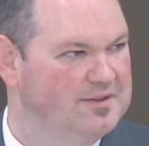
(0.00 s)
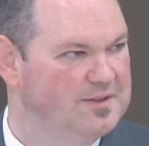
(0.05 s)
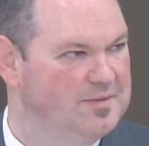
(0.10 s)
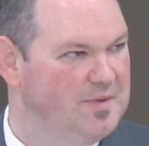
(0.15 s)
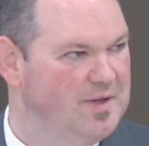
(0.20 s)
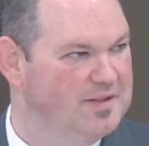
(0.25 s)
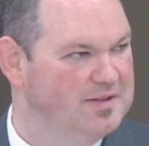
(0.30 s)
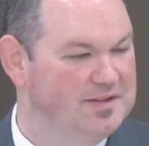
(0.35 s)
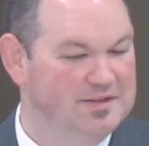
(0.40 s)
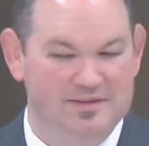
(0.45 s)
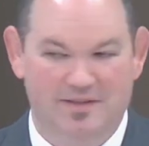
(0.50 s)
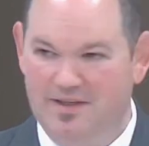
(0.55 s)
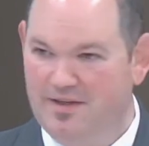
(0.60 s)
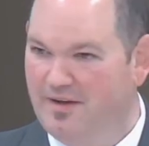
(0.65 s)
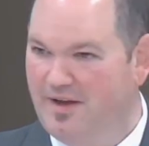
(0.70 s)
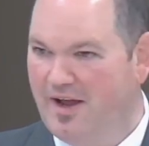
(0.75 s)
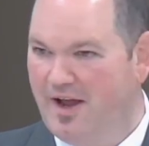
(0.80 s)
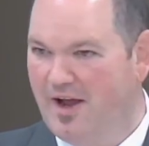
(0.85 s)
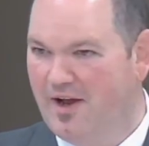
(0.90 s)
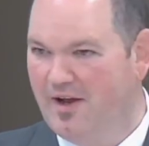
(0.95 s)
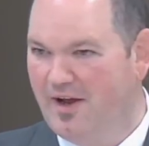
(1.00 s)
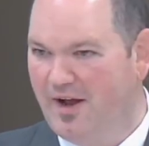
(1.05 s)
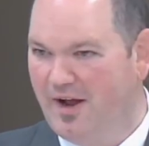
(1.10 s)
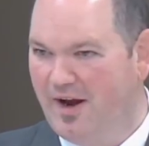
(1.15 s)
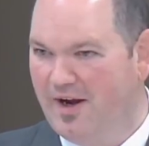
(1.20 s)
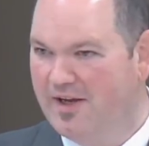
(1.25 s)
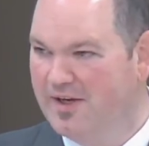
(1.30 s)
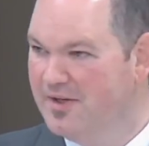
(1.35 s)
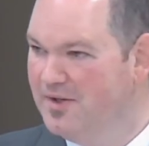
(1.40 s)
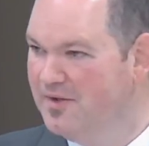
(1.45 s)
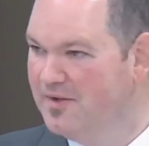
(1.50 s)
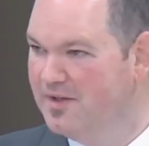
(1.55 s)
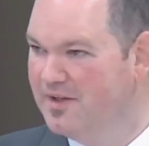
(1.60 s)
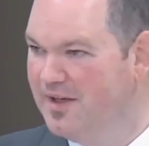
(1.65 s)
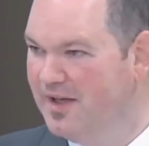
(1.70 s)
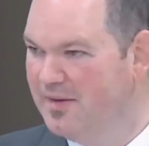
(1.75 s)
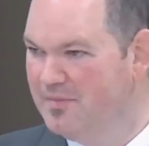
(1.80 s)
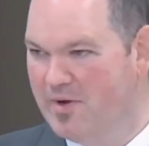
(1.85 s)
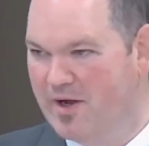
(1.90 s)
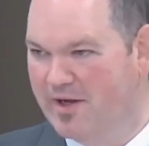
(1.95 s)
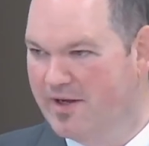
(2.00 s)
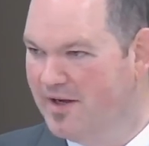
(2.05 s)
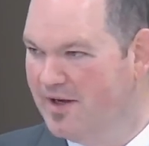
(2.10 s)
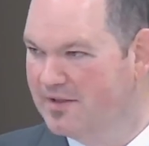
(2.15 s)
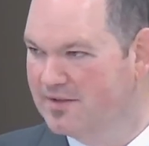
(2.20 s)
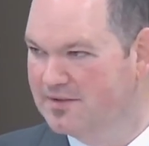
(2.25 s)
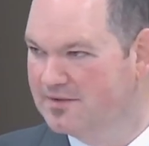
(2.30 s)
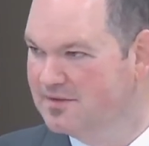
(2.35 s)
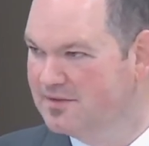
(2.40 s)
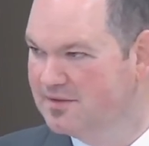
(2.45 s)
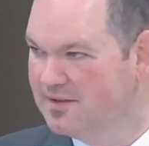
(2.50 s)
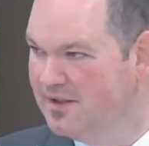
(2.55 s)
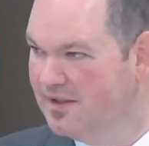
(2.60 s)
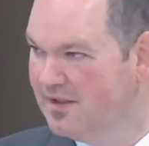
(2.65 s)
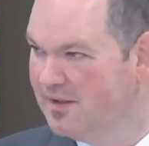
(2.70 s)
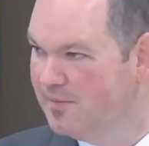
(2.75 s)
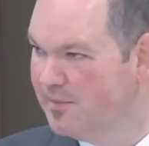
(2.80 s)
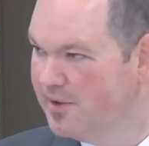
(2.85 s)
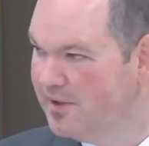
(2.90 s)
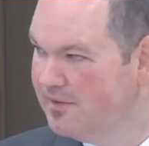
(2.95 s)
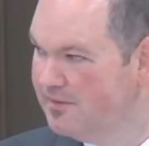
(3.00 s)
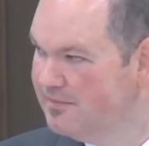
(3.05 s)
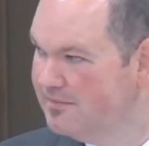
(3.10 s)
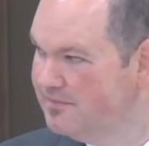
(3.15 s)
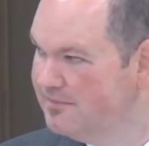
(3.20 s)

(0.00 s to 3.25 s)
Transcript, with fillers: Somebody says, How, how are you doing today? My conscience is killing me.